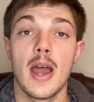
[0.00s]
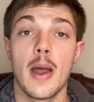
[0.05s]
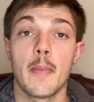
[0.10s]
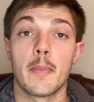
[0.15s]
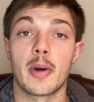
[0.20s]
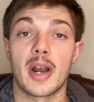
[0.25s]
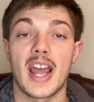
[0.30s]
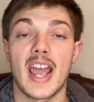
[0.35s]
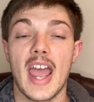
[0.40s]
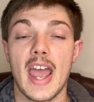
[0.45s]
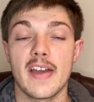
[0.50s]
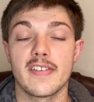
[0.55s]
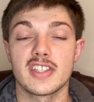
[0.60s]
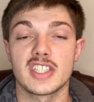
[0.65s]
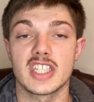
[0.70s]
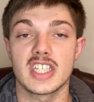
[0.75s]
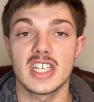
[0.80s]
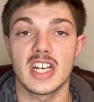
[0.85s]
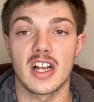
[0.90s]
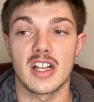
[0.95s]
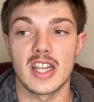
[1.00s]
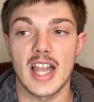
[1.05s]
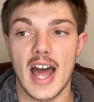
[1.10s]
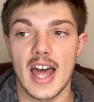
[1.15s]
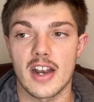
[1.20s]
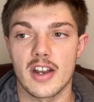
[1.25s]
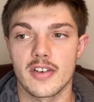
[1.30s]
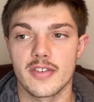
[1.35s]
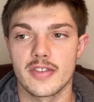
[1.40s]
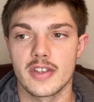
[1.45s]
But I have seen a
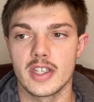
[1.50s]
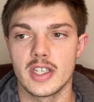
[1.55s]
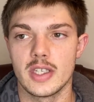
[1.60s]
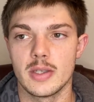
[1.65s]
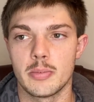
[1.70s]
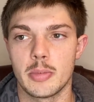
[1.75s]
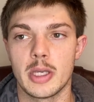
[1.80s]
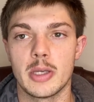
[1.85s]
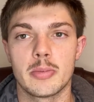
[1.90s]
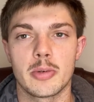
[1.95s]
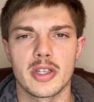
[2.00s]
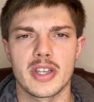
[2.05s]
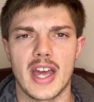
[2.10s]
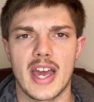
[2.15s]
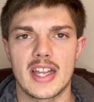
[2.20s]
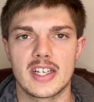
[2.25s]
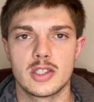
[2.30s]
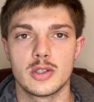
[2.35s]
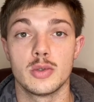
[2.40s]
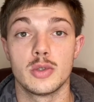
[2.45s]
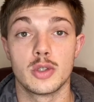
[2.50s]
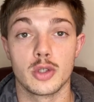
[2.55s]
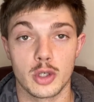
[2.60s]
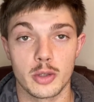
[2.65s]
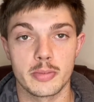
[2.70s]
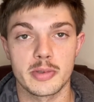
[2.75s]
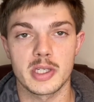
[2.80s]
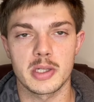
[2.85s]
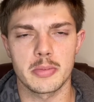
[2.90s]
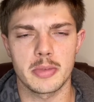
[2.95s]
lot of the people that do
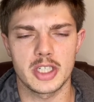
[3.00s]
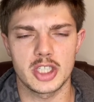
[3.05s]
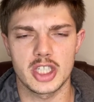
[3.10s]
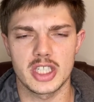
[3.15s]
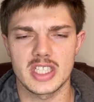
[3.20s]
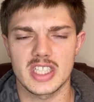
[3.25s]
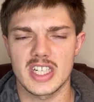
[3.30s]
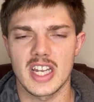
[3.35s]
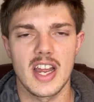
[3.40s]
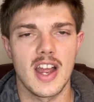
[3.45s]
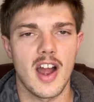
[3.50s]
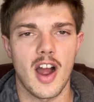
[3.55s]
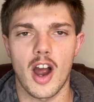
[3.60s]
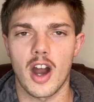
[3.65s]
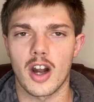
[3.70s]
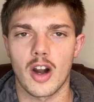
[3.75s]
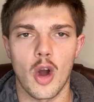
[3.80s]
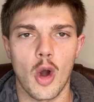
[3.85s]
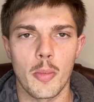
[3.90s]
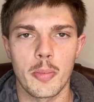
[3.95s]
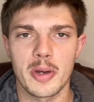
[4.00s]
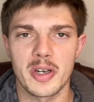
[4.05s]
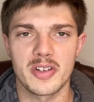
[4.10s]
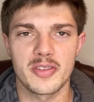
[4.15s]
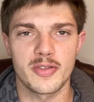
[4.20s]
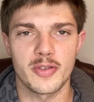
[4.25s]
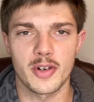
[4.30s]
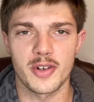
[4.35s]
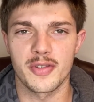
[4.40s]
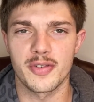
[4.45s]
group submissions are open
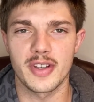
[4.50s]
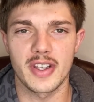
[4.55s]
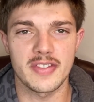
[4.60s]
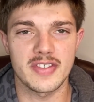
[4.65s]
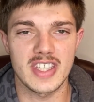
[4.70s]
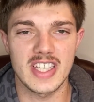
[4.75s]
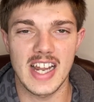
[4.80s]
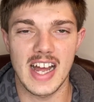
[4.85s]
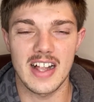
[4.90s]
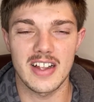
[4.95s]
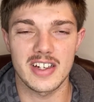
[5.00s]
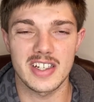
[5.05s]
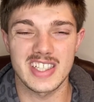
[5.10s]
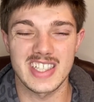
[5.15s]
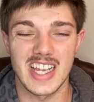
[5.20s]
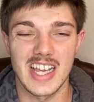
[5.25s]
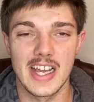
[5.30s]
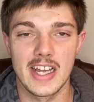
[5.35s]
for $50.